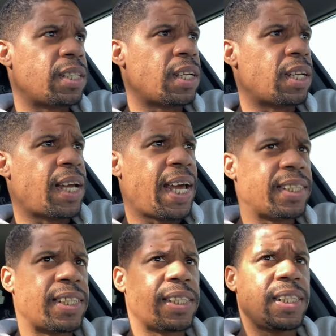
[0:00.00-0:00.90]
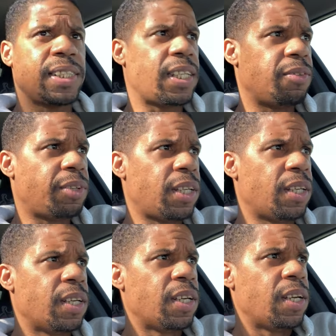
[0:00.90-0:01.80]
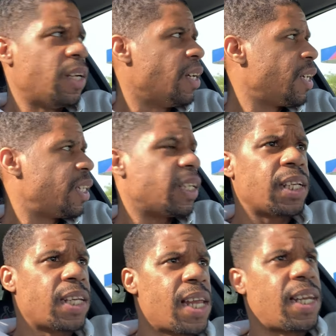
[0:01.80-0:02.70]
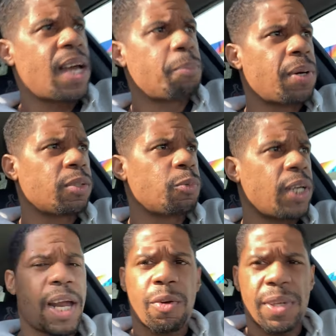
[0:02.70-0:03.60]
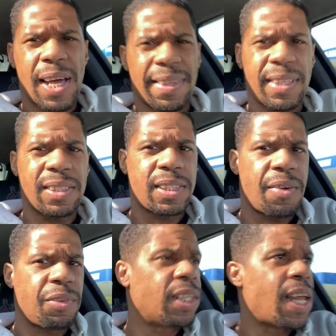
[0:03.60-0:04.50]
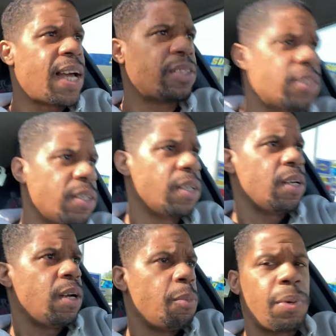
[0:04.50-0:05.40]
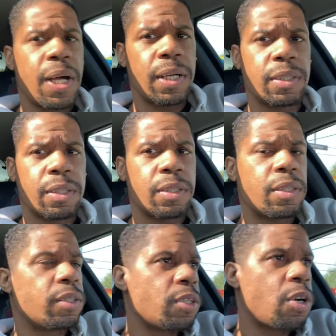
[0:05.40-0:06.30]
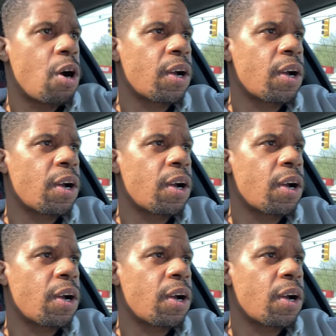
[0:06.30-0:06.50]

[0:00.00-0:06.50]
the AT&T TV, clicking that like button. We got over, I think, 70 likes. But the car